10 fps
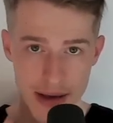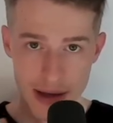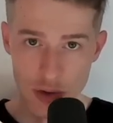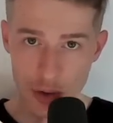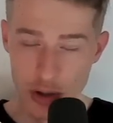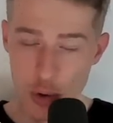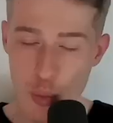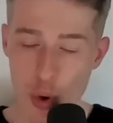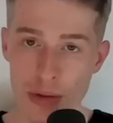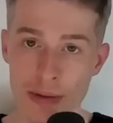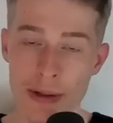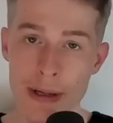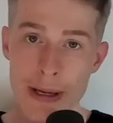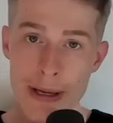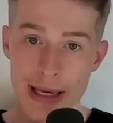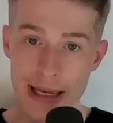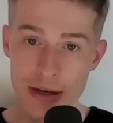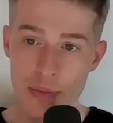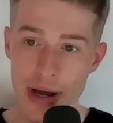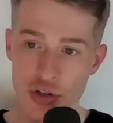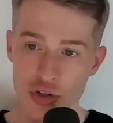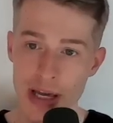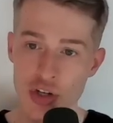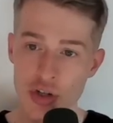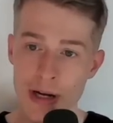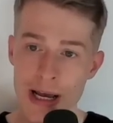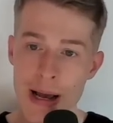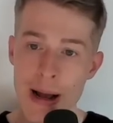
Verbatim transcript: in your inner world, in your imagination,